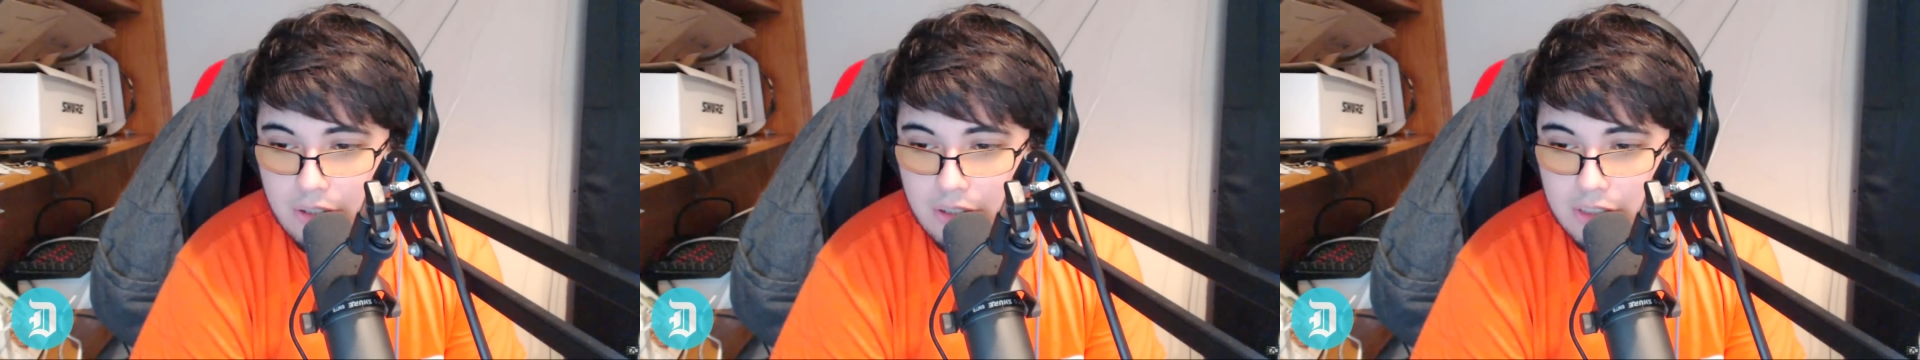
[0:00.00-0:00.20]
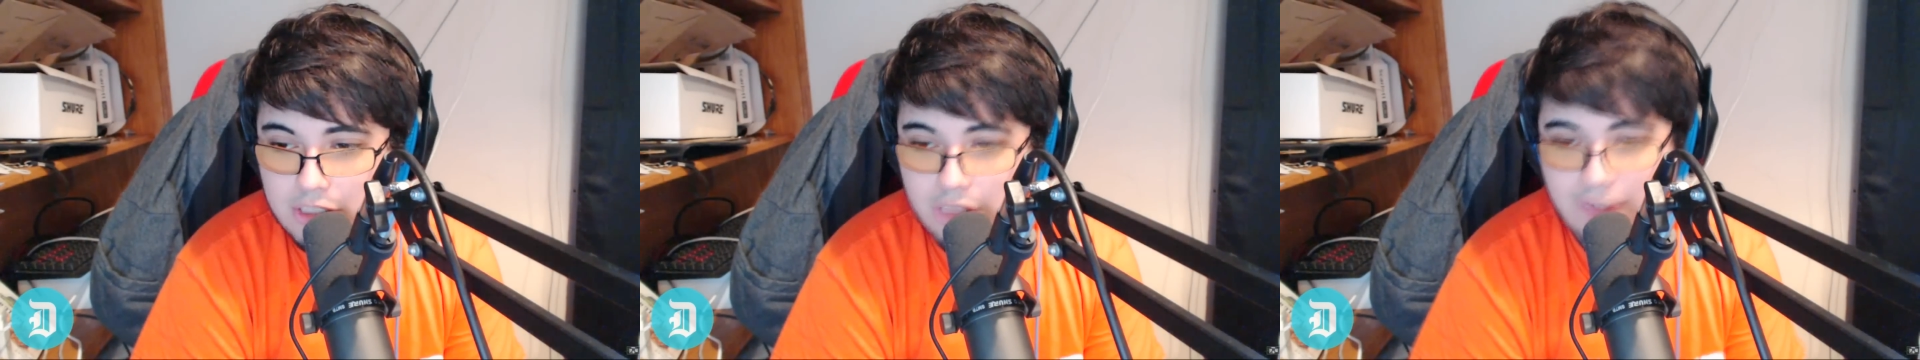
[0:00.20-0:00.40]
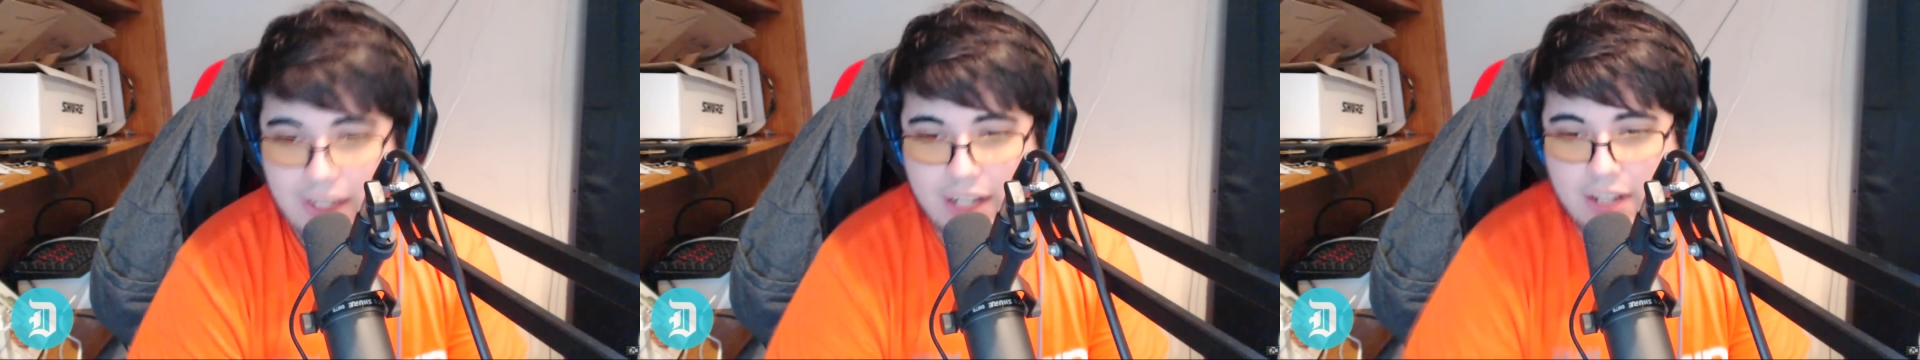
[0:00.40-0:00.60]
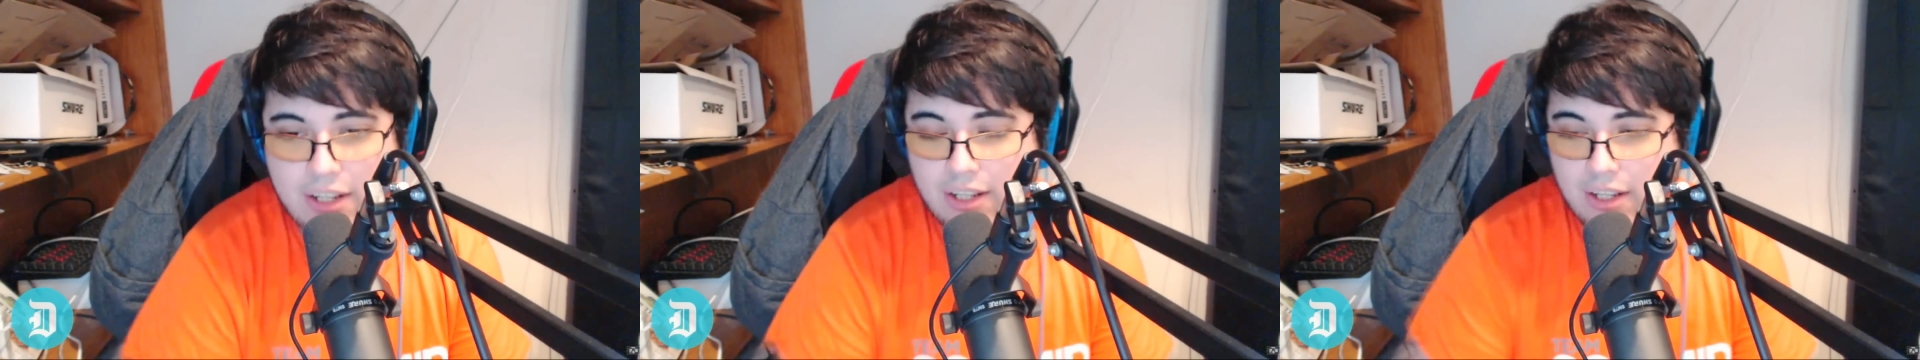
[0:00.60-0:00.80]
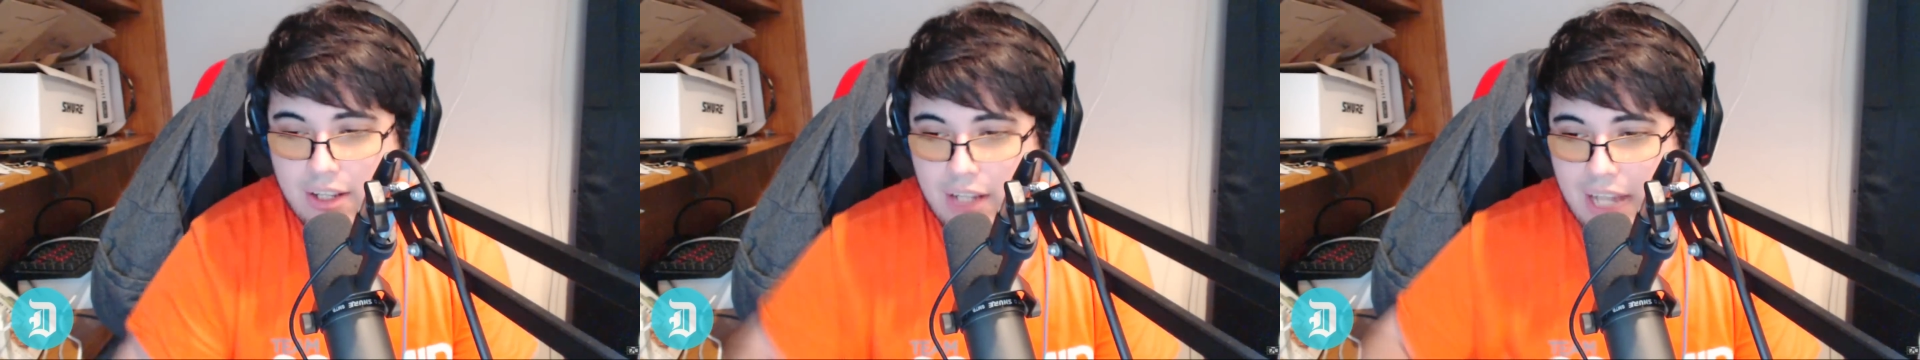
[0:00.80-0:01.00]
So then
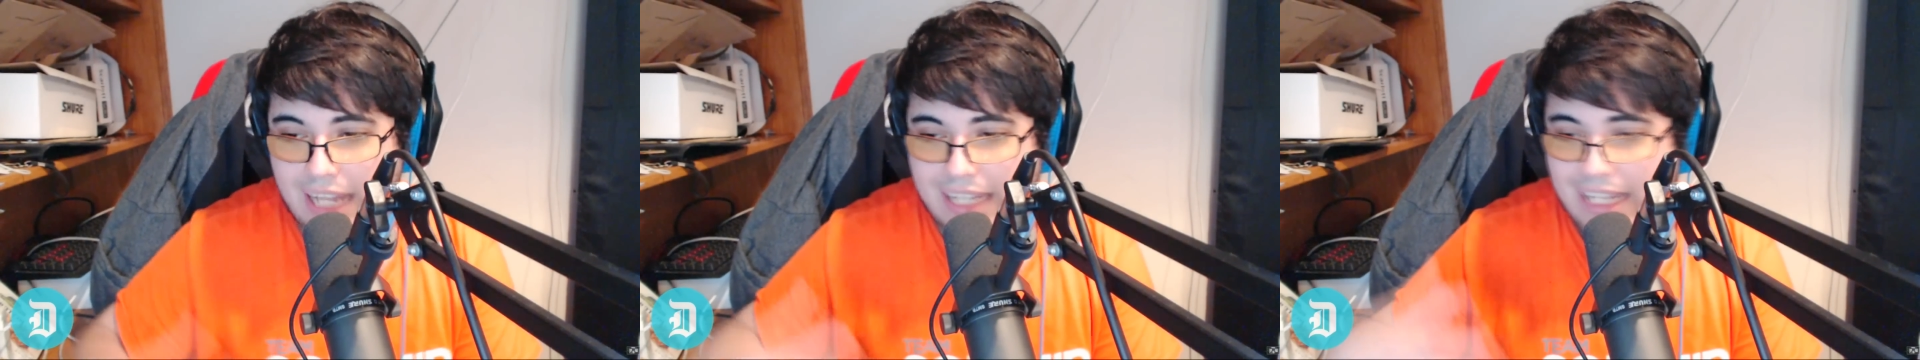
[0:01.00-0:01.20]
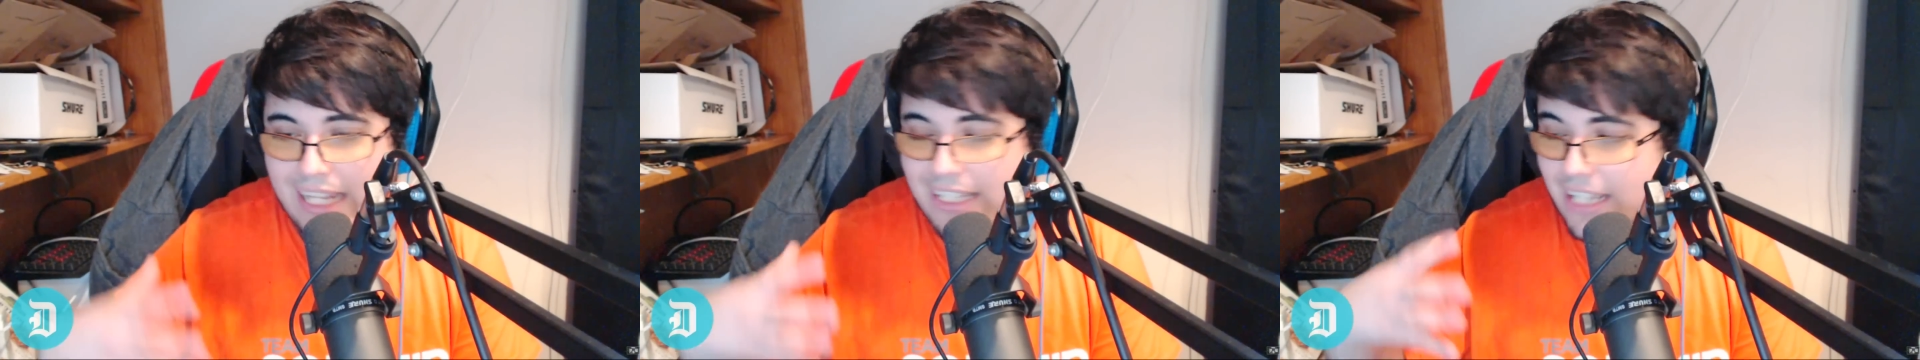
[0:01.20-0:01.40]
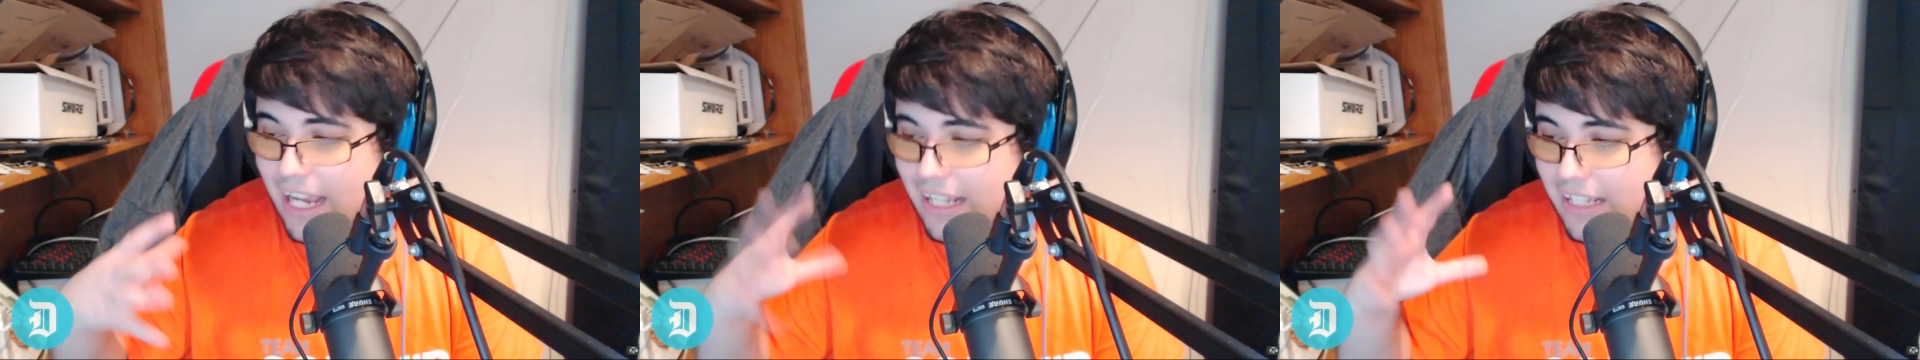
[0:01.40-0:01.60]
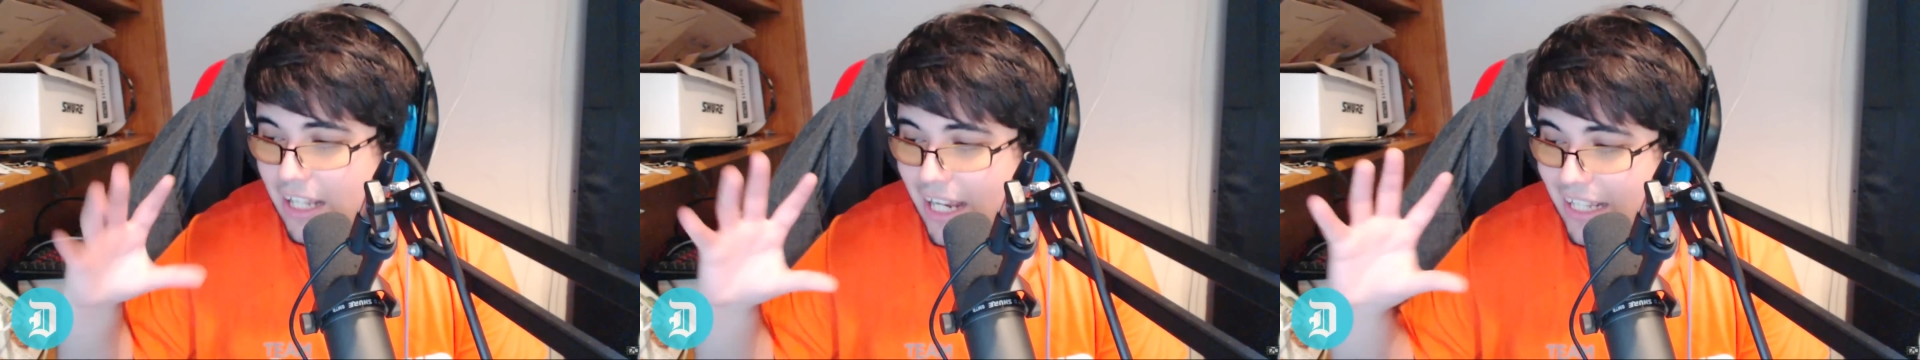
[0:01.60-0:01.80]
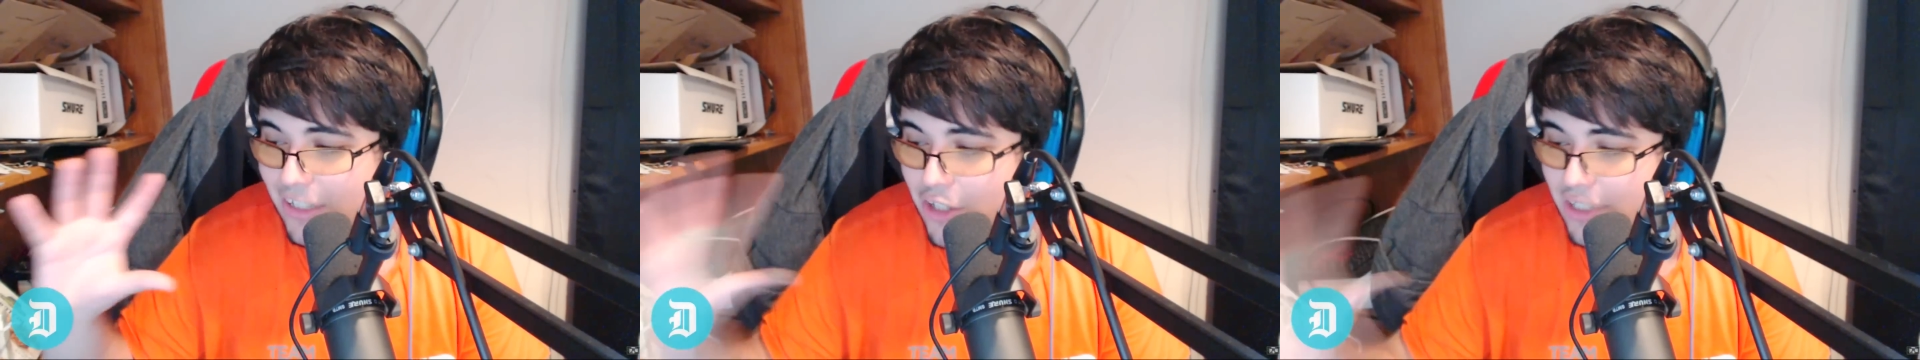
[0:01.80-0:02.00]

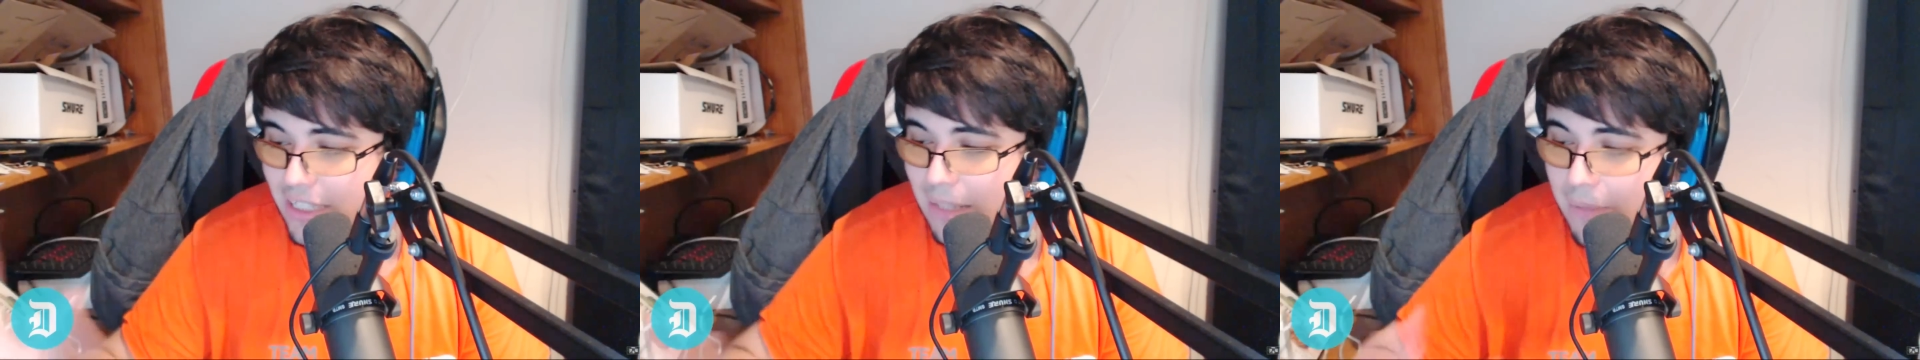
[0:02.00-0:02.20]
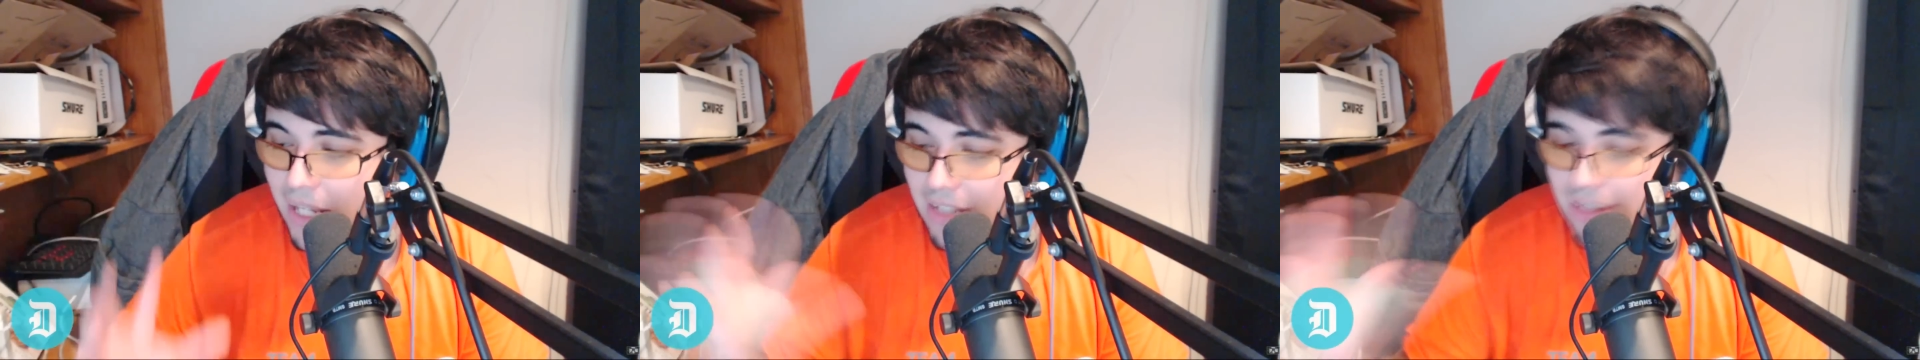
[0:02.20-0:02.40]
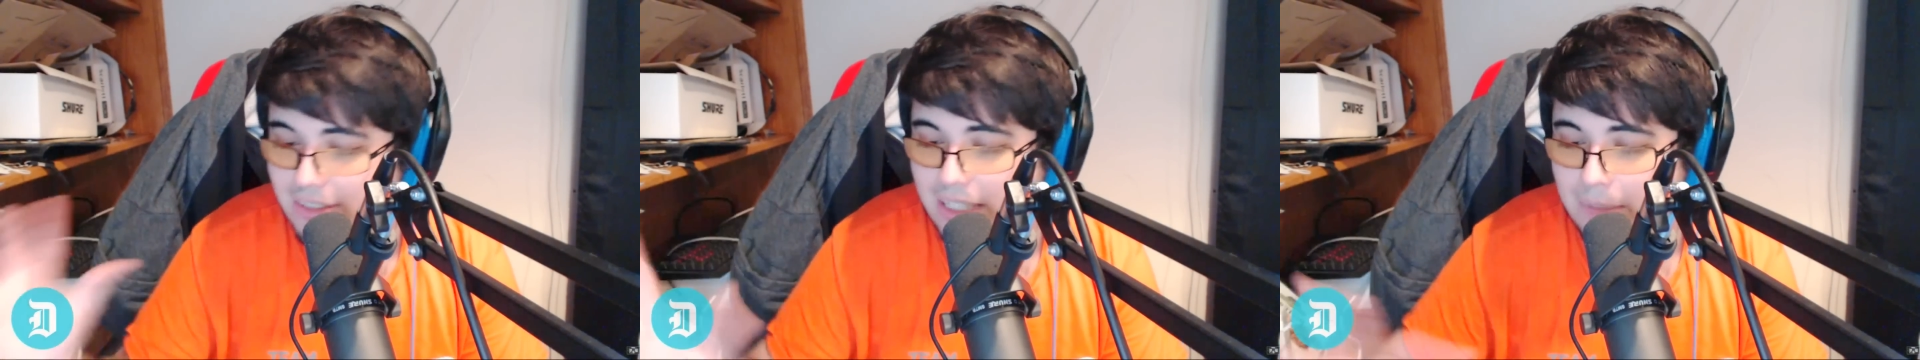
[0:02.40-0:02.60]
it doesn't